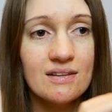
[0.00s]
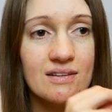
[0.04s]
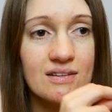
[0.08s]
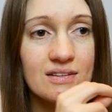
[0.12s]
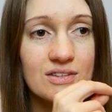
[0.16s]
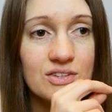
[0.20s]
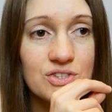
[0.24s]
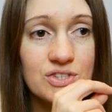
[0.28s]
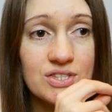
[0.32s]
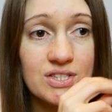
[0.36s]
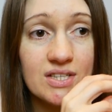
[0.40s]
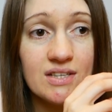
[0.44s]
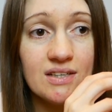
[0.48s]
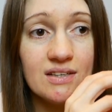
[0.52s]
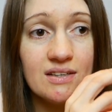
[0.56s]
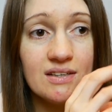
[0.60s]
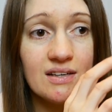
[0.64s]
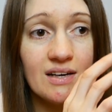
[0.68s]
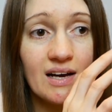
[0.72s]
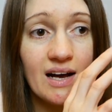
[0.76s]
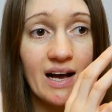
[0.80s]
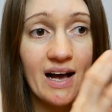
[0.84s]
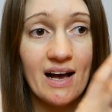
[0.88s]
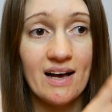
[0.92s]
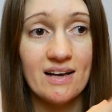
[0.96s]
she
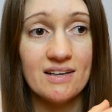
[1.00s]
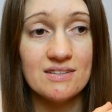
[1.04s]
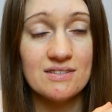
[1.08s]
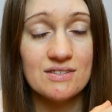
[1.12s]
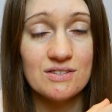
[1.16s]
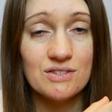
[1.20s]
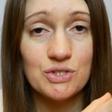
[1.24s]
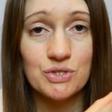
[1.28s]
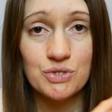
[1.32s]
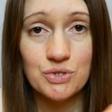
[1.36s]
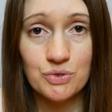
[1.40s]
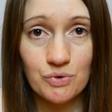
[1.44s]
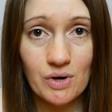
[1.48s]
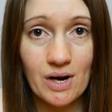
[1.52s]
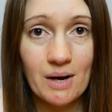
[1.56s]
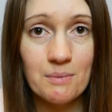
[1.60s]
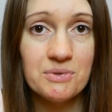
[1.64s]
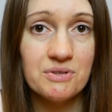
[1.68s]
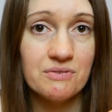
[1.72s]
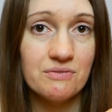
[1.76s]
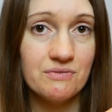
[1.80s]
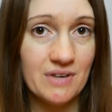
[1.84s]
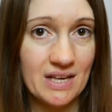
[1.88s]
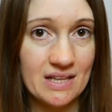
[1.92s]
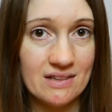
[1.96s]
has described
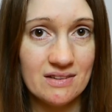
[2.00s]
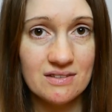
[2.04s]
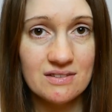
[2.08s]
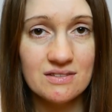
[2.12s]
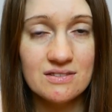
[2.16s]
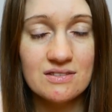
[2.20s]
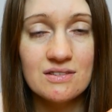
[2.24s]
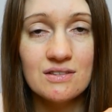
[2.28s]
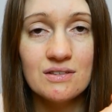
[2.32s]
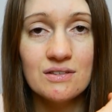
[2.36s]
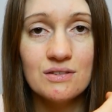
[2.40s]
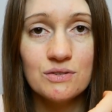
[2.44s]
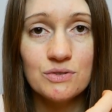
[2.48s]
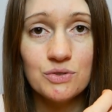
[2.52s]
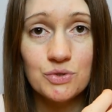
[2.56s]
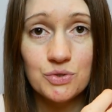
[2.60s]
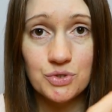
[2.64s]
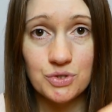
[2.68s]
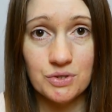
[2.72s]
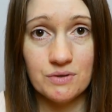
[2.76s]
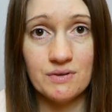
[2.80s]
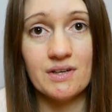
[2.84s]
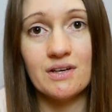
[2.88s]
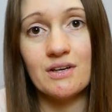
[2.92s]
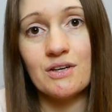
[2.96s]
events
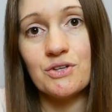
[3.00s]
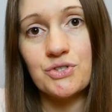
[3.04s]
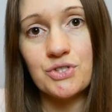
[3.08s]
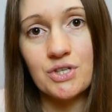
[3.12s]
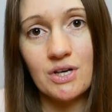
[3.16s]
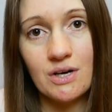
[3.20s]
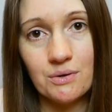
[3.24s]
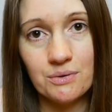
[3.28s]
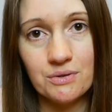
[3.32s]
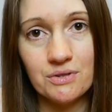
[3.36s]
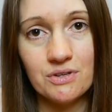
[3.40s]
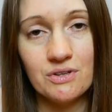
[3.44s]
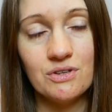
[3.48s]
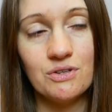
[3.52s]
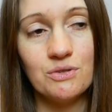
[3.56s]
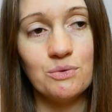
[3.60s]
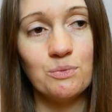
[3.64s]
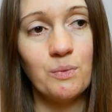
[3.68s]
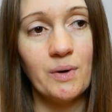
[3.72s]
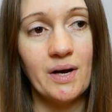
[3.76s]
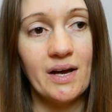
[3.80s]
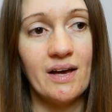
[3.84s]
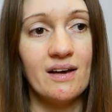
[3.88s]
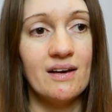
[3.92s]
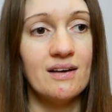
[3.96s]
during her childhood
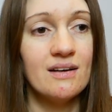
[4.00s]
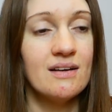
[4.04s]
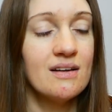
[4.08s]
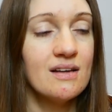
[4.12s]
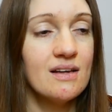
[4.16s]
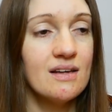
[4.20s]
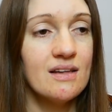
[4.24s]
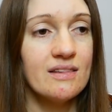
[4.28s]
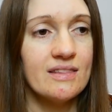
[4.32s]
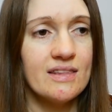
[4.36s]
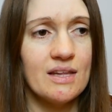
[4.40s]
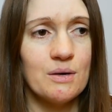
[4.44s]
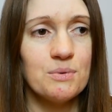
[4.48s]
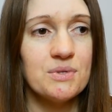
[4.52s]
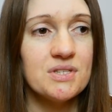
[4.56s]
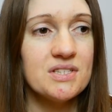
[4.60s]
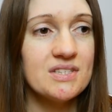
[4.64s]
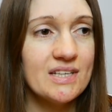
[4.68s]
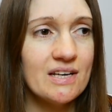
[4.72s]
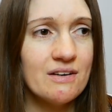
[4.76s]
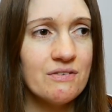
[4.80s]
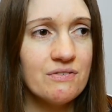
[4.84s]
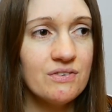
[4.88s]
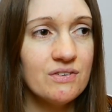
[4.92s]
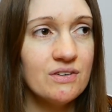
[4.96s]
where there was
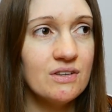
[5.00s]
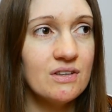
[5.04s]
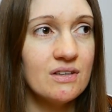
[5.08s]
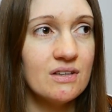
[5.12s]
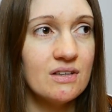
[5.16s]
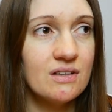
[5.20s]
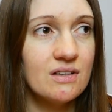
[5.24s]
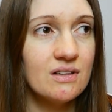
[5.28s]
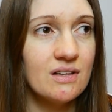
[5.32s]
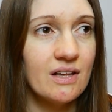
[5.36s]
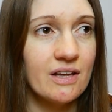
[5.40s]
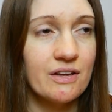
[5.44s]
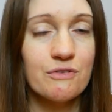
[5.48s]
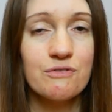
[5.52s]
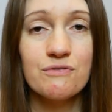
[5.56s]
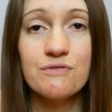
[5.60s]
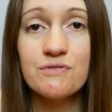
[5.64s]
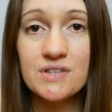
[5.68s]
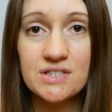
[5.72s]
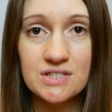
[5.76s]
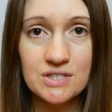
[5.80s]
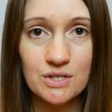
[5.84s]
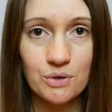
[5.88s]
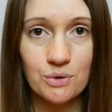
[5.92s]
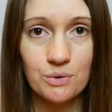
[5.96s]
definite
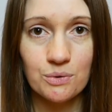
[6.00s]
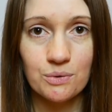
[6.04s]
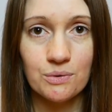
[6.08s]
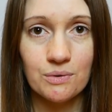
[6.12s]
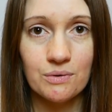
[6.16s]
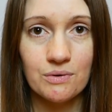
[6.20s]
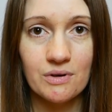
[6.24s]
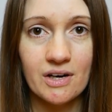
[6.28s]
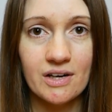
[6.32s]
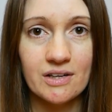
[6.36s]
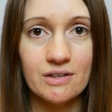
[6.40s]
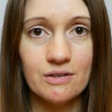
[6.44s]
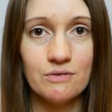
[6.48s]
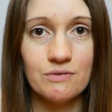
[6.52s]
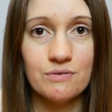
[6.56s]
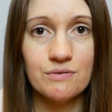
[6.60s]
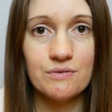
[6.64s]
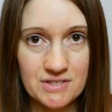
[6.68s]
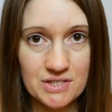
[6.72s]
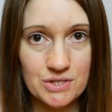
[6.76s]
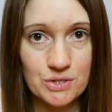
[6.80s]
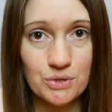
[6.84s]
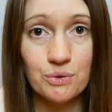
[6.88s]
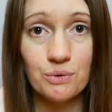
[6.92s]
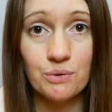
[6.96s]
physical
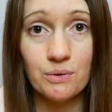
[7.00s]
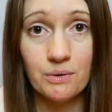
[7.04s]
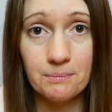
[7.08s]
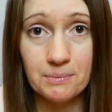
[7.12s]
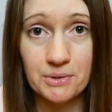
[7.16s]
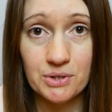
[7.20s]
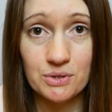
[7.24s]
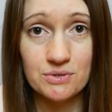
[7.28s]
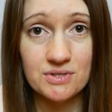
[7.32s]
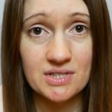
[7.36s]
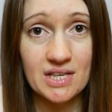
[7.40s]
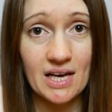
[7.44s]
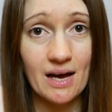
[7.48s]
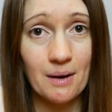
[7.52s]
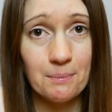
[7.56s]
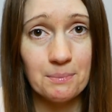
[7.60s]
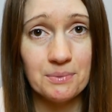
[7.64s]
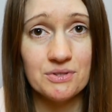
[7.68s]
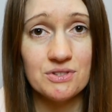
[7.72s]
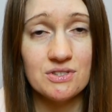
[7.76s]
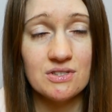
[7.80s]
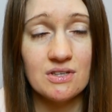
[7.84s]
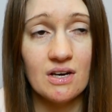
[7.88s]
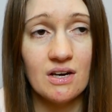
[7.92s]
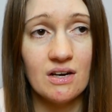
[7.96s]
abuse that
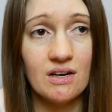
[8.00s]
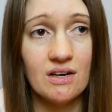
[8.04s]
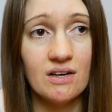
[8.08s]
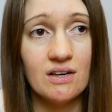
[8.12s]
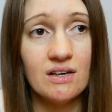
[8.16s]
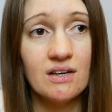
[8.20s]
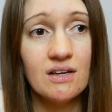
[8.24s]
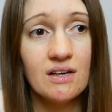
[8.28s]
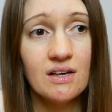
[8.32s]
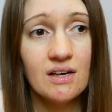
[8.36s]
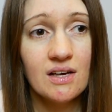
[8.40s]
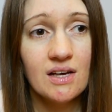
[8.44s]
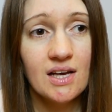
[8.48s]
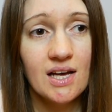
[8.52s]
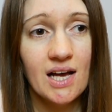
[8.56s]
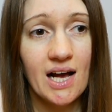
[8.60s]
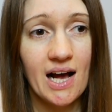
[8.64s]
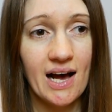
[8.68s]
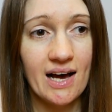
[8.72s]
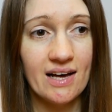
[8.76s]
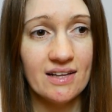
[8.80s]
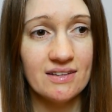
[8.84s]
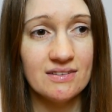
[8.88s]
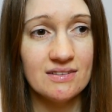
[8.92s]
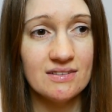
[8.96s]
happened to her,
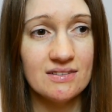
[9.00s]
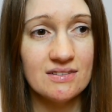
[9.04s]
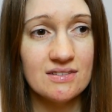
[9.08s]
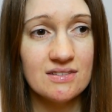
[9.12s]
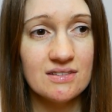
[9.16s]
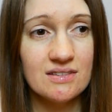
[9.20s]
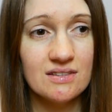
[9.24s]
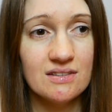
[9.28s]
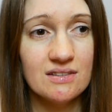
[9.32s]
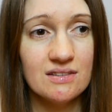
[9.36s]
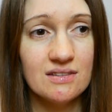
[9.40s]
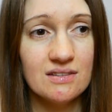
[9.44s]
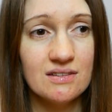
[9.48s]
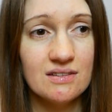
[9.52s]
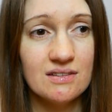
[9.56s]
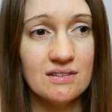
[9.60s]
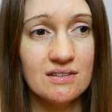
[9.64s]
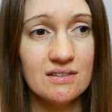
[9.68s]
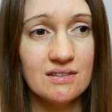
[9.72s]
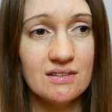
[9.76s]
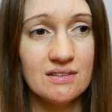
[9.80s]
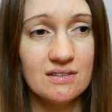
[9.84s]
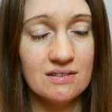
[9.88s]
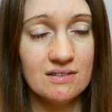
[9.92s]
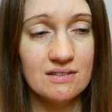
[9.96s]
and
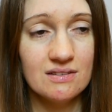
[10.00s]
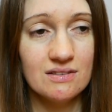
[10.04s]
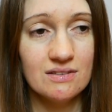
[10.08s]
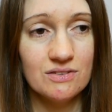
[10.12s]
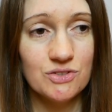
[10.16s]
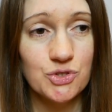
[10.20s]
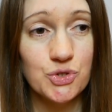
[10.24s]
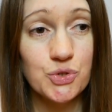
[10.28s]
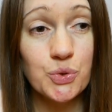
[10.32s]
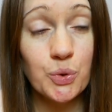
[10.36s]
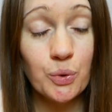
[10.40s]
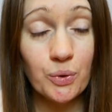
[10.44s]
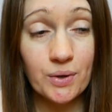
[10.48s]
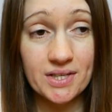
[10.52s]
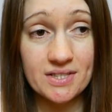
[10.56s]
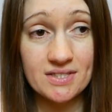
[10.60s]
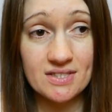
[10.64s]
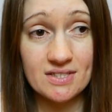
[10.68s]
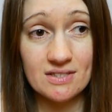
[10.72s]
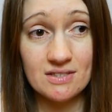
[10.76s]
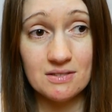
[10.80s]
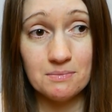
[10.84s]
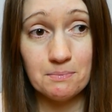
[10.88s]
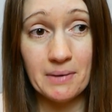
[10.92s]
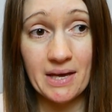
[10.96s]

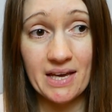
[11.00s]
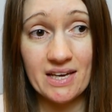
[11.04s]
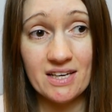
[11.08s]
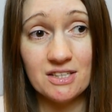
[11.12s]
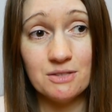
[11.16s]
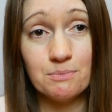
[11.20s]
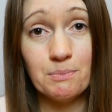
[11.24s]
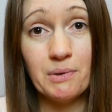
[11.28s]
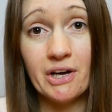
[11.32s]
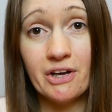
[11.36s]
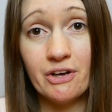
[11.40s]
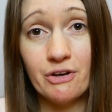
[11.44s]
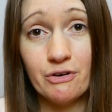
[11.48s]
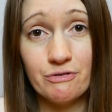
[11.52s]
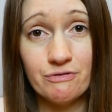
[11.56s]
choices made by her